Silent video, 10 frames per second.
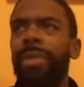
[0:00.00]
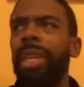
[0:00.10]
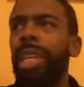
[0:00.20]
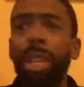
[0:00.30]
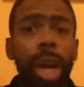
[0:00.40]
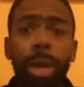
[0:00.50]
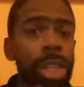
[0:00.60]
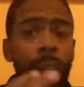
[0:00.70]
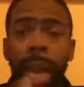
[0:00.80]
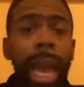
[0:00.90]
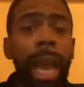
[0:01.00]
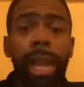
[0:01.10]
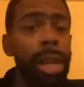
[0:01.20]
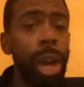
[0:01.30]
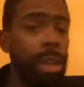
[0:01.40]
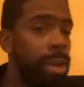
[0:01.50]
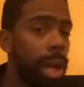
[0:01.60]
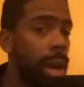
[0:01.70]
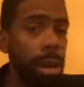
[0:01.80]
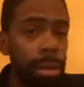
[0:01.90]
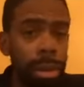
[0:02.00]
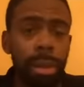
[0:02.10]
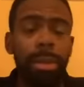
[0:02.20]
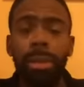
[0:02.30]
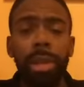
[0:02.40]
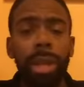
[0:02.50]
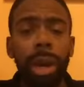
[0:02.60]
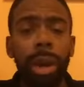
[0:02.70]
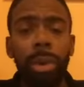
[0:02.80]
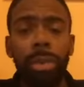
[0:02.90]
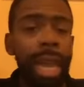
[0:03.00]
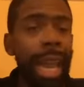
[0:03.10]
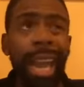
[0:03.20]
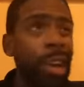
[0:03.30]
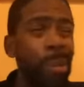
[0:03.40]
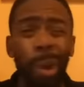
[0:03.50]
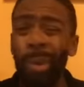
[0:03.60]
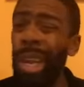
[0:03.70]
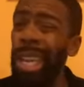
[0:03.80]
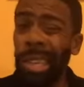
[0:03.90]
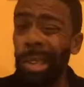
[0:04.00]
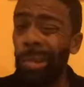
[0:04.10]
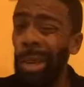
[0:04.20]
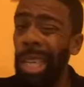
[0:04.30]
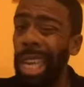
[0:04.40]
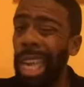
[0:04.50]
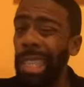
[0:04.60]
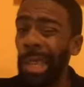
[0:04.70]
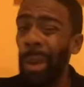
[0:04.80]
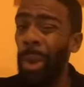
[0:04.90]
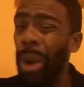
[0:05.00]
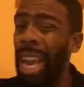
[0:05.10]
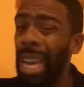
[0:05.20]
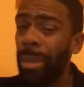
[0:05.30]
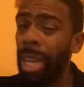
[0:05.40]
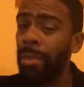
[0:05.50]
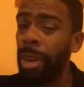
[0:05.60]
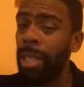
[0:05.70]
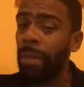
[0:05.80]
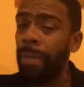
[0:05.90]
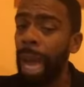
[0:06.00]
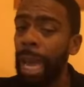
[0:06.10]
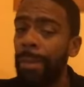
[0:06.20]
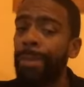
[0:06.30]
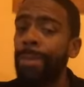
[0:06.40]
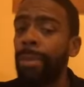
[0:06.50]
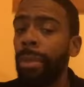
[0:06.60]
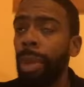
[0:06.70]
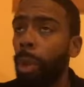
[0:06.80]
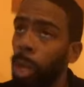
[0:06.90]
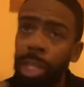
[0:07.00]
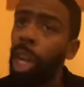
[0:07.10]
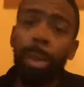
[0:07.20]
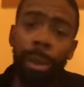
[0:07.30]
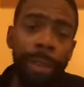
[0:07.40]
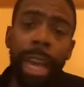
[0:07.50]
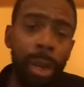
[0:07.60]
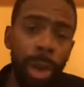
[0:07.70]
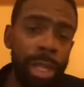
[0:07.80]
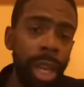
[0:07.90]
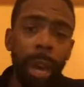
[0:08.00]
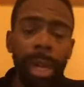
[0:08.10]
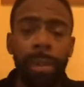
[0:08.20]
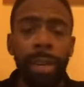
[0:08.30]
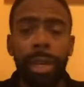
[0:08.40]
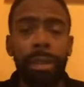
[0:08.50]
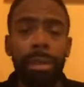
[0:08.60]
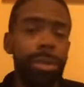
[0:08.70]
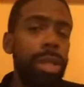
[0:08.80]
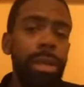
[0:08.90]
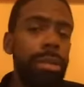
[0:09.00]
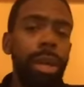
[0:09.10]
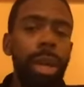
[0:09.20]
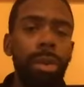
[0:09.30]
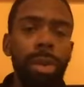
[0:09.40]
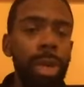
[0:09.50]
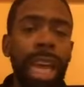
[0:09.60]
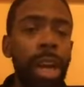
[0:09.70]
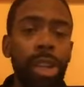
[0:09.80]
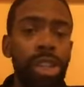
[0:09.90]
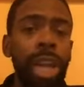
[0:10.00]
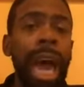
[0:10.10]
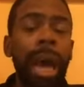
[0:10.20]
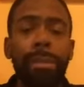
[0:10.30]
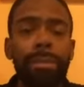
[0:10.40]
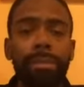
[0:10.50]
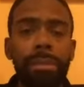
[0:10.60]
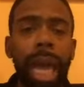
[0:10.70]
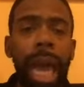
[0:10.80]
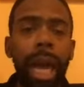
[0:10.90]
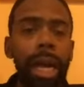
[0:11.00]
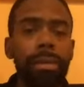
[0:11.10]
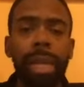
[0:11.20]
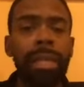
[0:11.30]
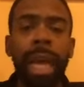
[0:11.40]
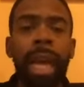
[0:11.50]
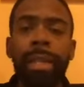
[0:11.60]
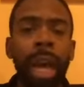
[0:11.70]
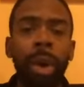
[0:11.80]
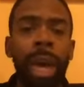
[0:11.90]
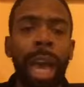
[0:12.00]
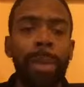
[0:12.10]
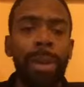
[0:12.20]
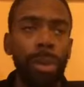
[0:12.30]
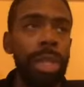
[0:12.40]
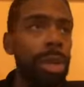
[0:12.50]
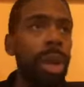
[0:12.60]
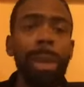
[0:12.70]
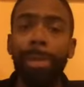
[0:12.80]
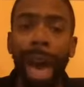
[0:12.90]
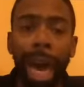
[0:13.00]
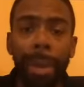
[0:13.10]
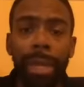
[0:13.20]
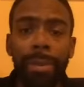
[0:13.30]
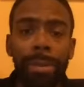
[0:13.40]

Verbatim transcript: you know, and show, hey, you know, even though, you know, there ain't no more, there really is no more enemies for us to fight, we still gonna be fighting the rest of y'all motherfuckers. We, you know, we, we ain't gonna stop. Nah, that's not that's not gonna happen. We still gonna be bombing,